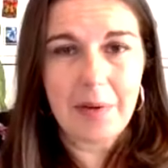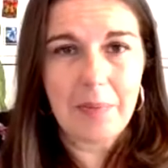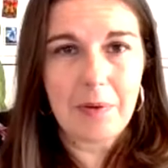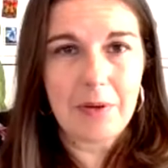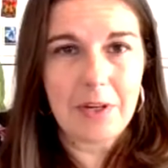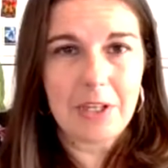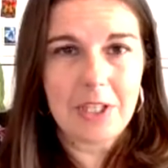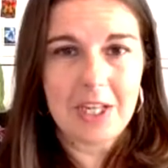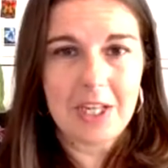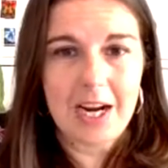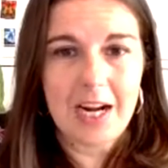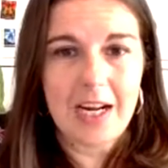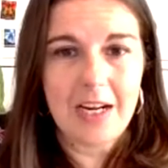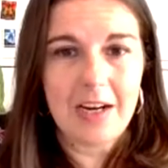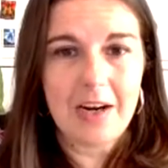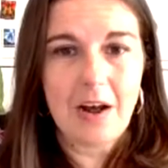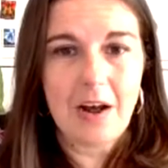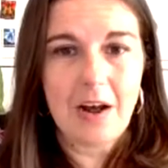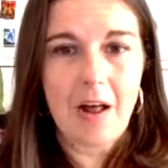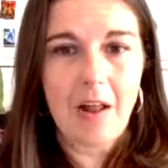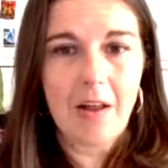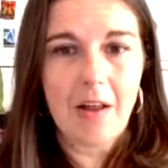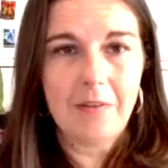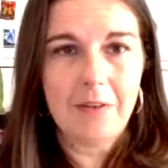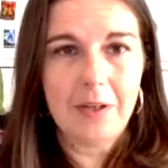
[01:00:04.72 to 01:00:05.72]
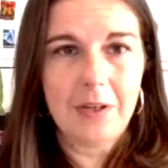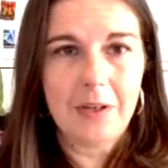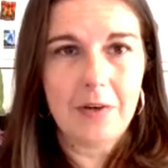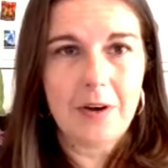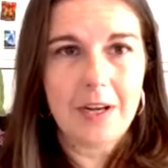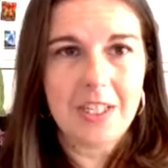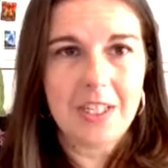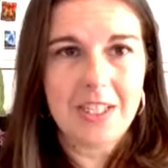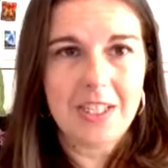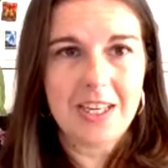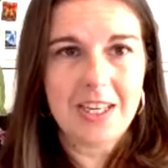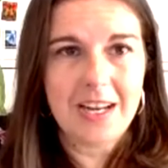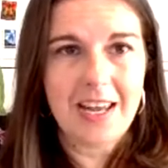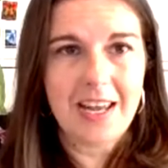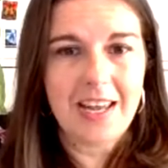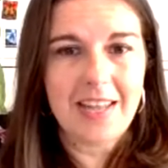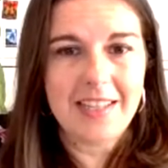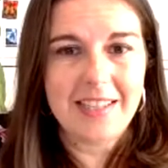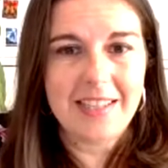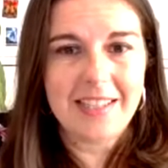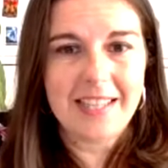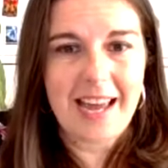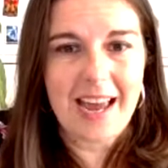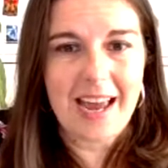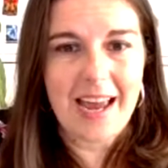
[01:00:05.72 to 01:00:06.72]
appreciated all of your
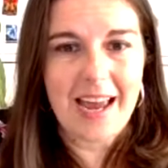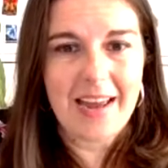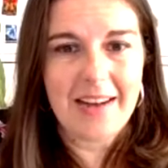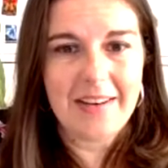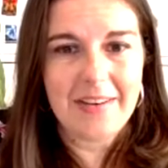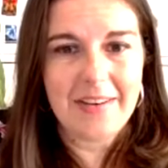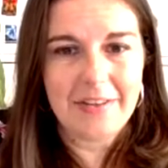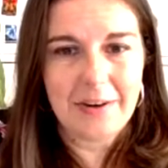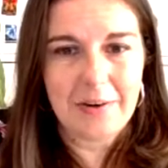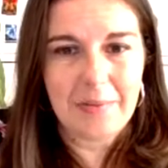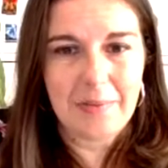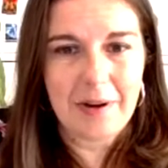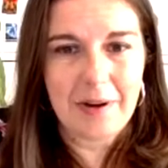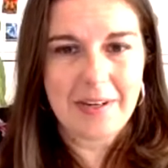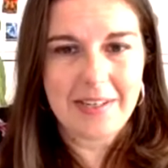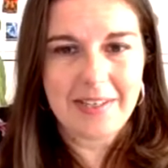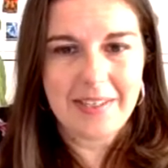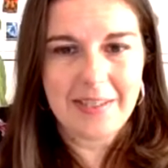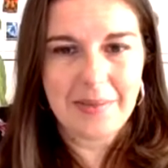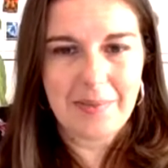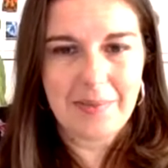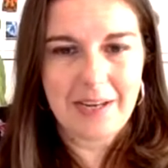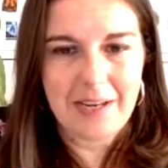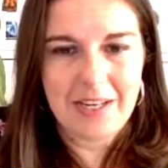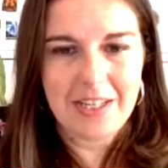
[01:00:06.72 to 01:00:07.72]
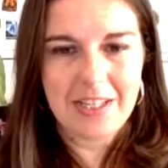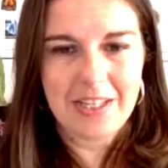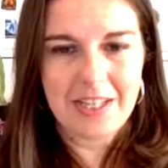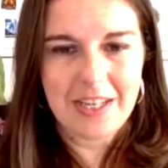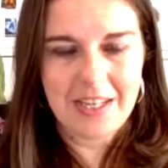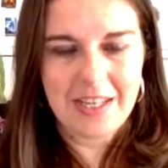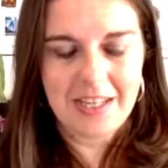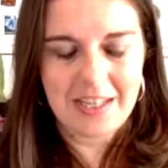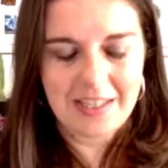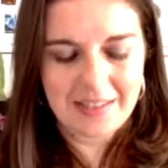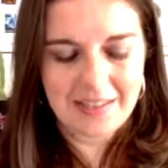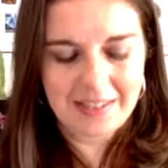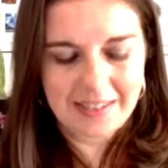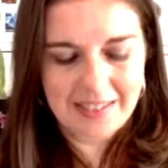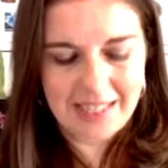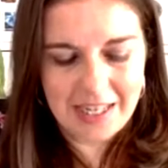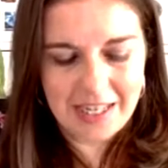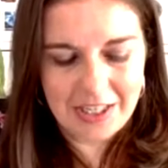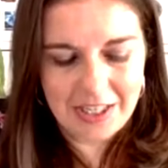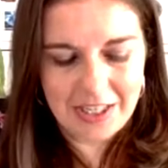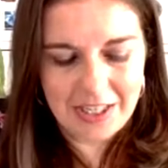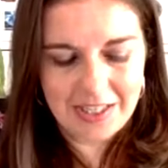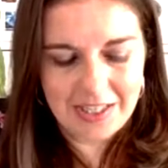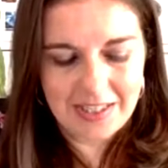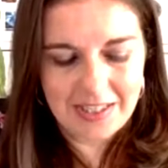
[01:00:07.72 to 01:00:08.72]
questions and your participation in the
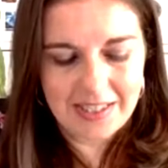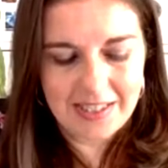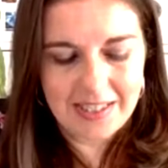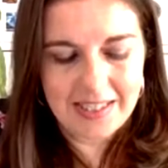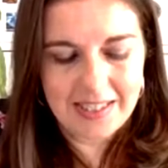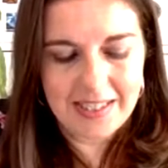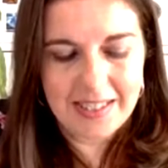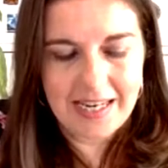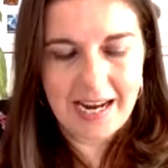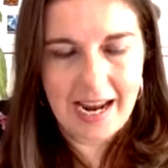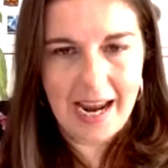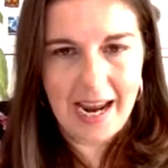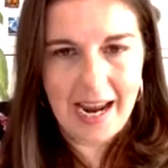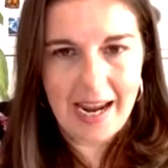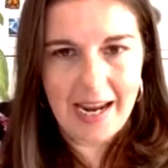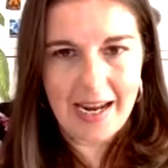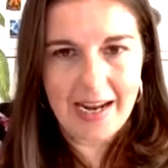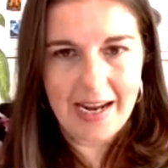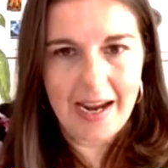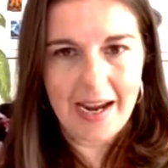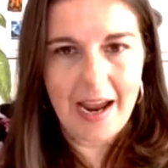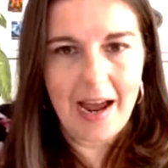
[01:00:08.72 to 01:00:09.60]
session today.